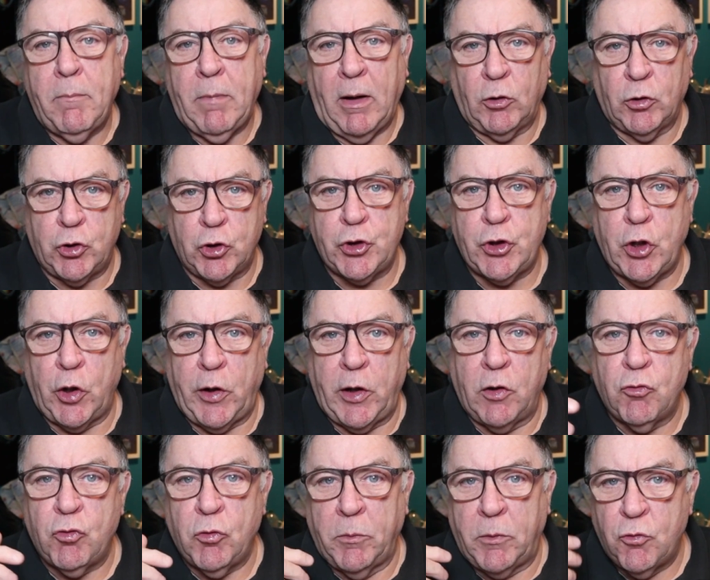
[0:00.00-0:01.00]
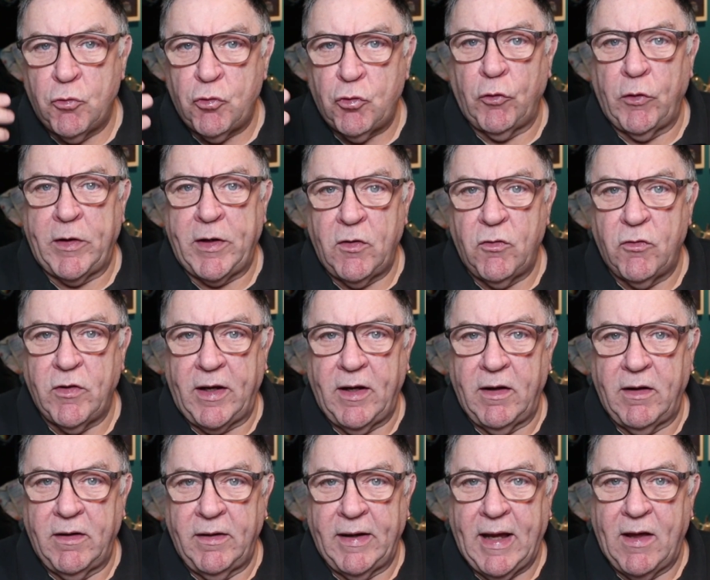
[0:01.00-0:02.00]
but I'll just show you some of the screens
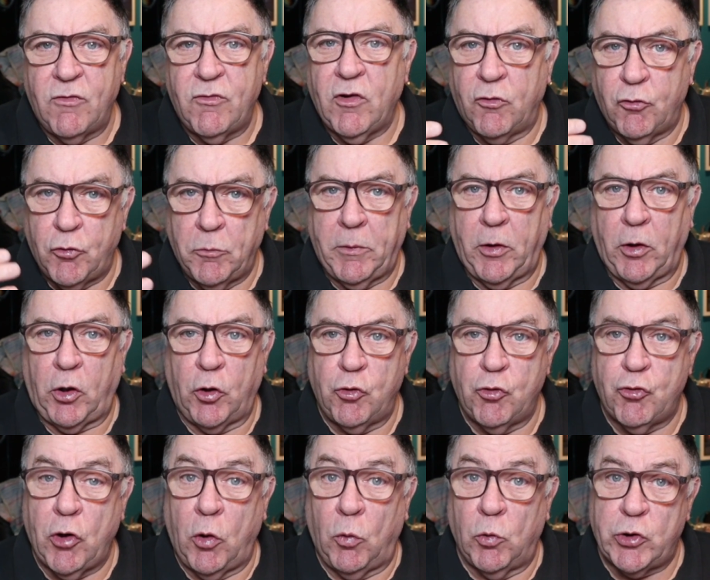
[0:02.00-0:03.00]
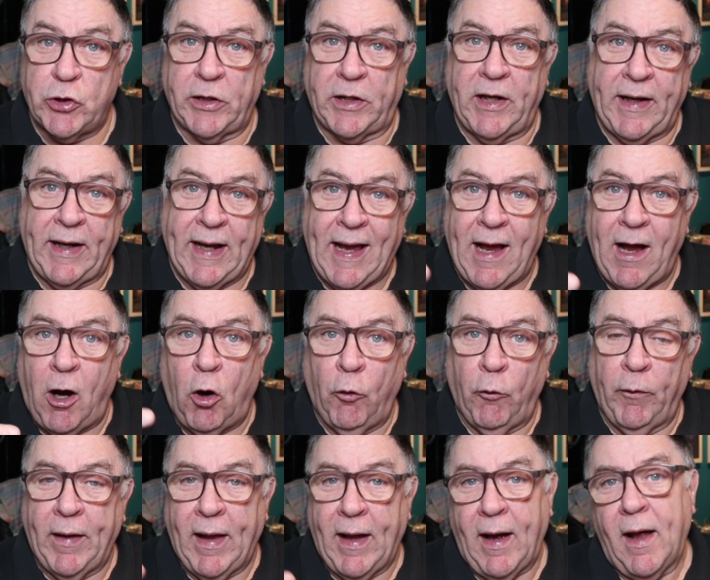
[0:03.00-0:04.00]
it gets and some of the controls you can get
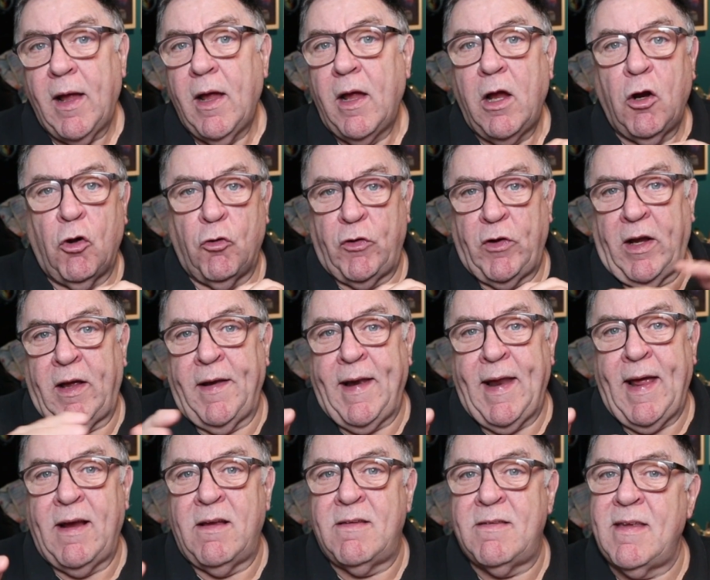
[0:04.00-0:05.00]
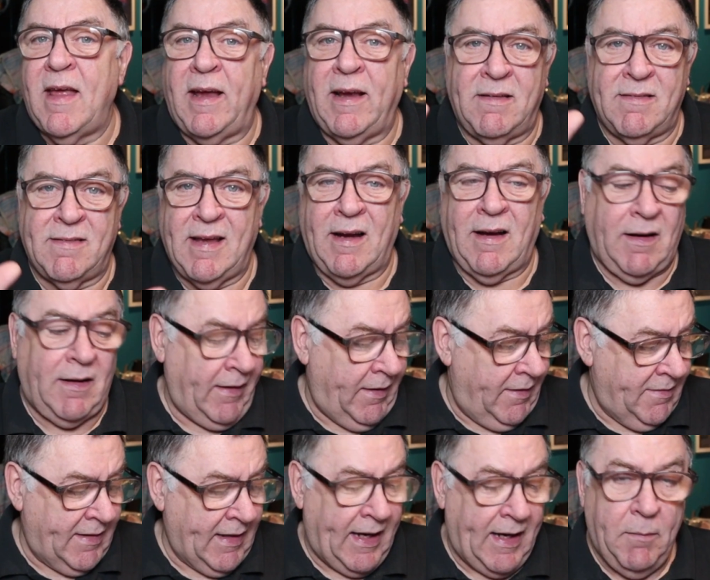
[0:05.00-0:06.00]
on that, because it connects exactly
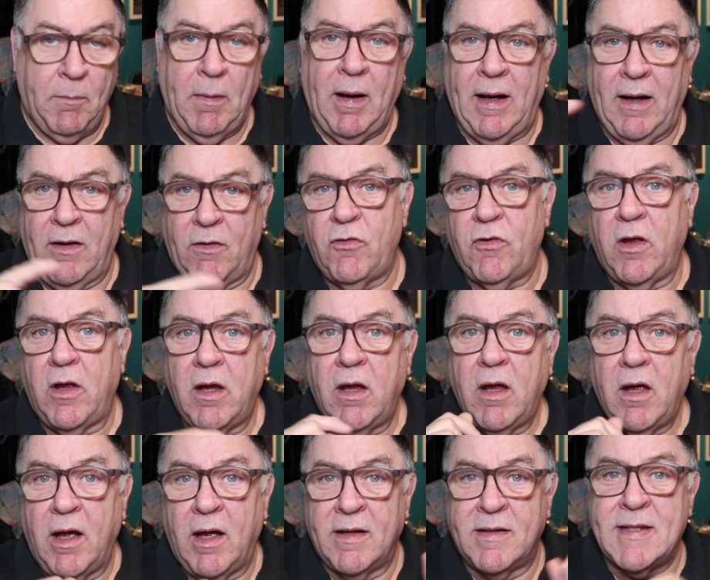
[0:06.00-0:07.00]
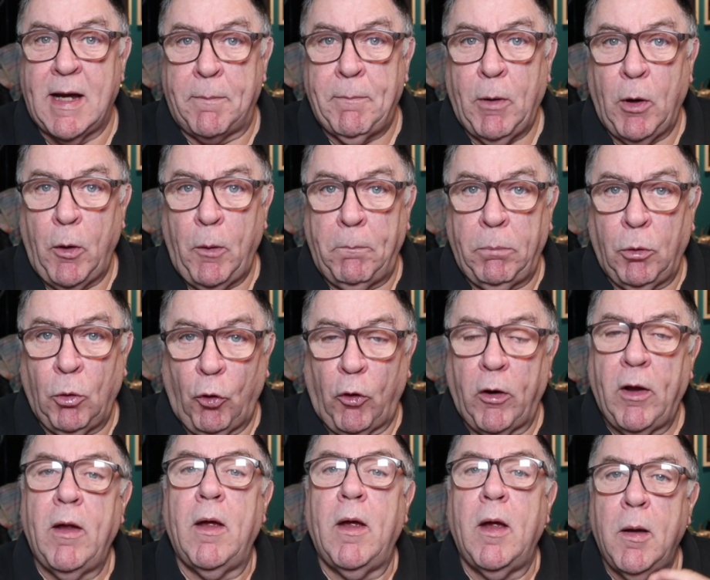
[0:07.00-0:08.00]
the same as a Tapo plug.
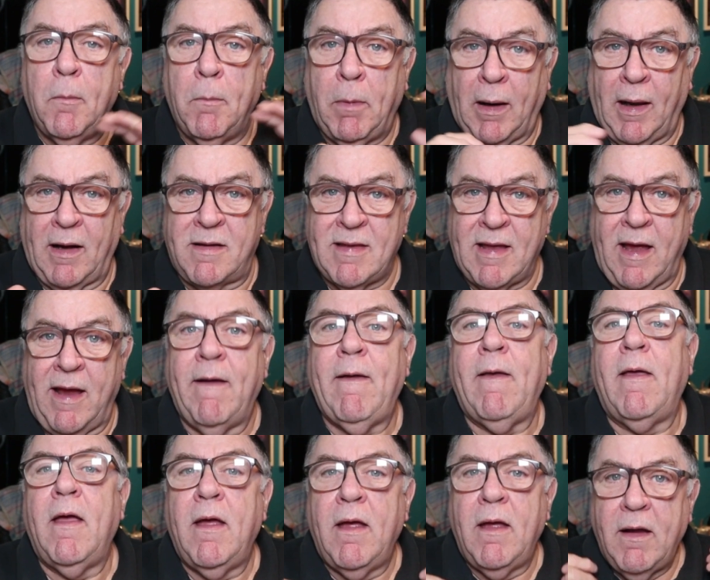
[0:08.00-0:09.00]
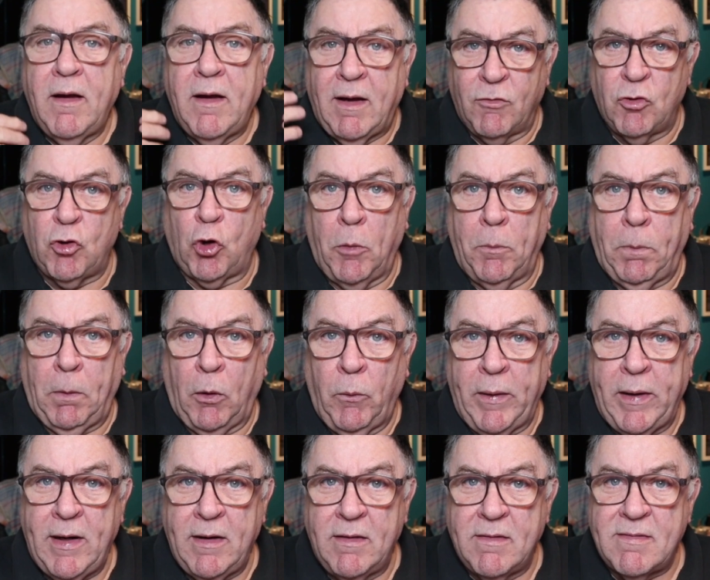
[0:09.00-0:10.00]
But like I say, give us a couple of
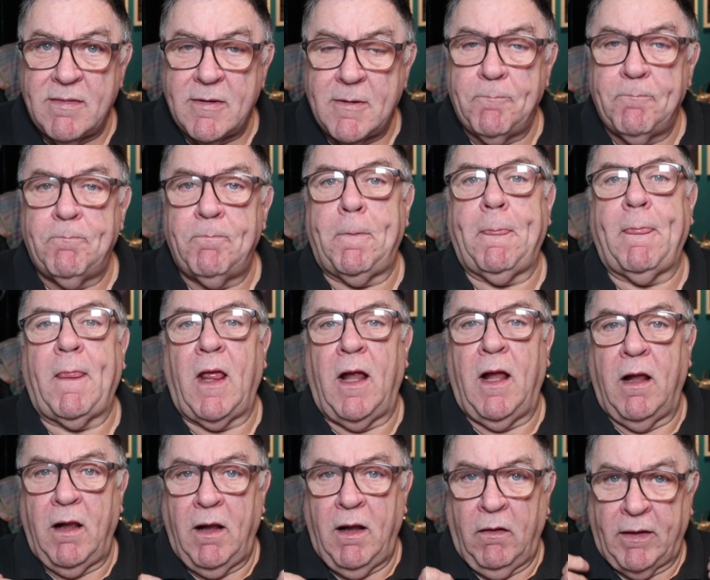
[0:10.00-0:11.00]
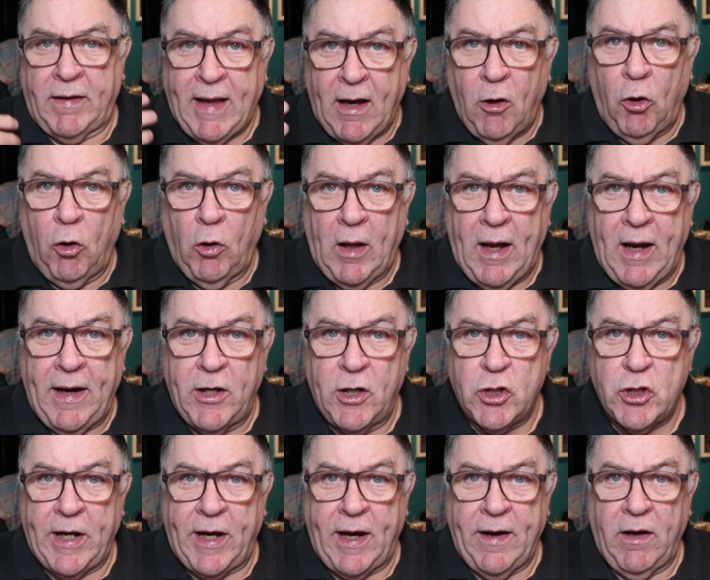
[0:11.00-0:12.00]
weeks. I'll get all that
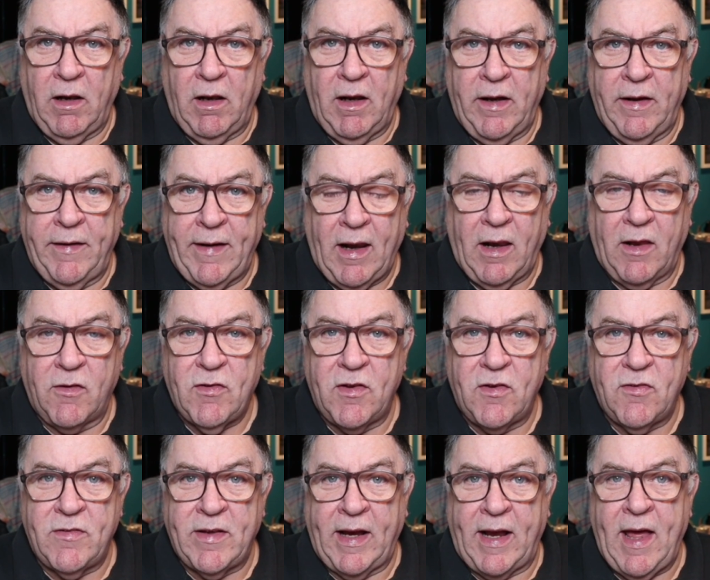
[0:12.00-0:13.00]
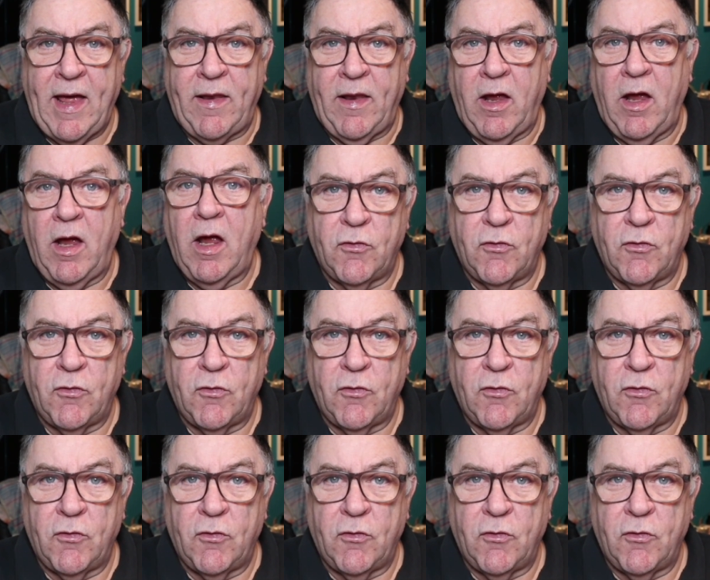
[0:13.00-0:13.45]
energy analysis together,